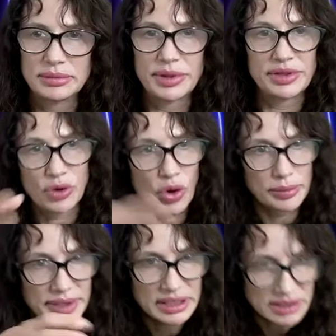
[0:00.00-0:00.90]
But the
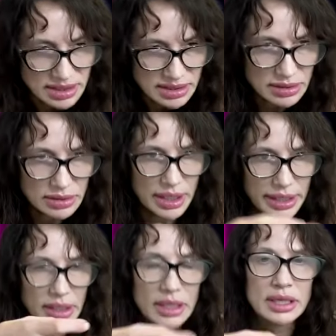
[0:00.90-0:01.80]
karmic is still
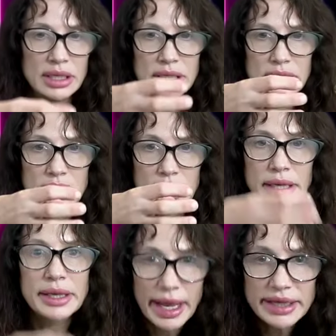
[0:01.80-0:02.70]
like
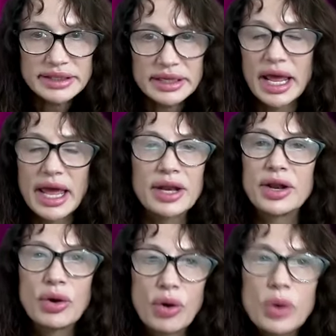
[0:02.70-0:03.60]
connected
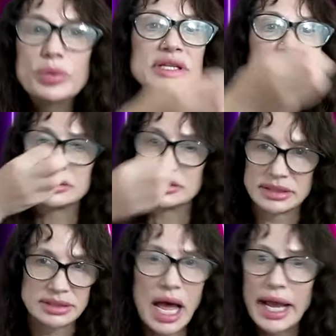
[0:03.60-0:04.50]
and always
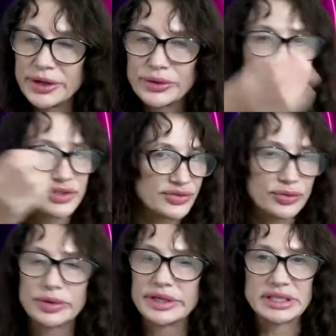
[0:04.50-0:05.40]
desires
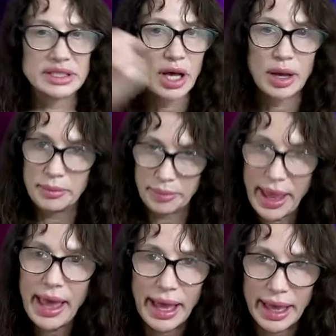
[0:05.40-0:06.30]
for it to come
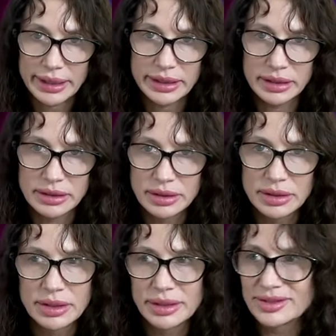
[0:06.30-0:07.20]
back.
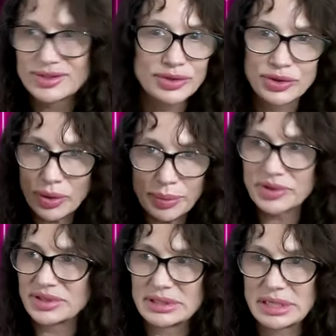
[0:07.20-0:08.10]
So your
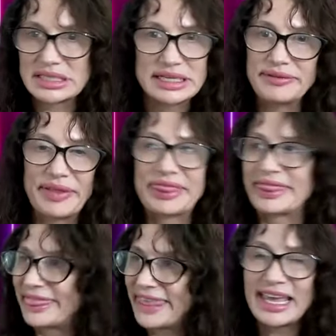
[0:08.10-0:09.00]
person doesn't even
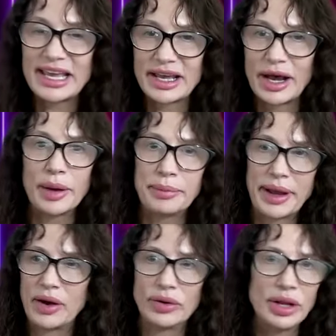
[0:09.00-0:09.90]
think
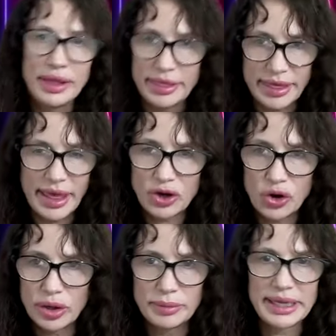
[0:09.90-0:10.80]
about that
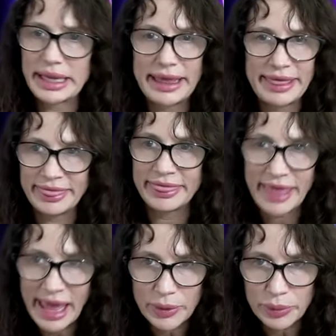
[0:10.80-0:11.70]
karmic in
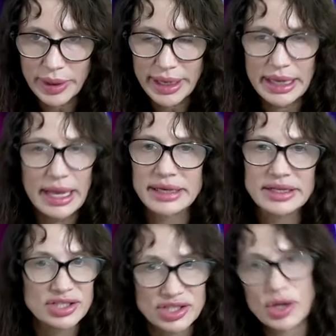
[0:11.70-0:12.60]
that way and
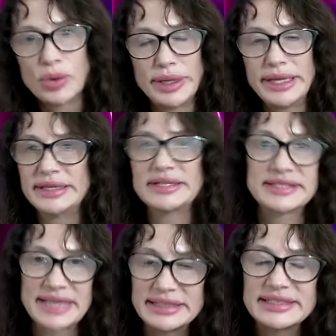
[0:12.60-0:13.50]
is so
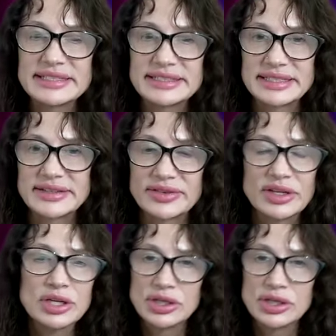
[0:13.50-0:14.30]
insensitive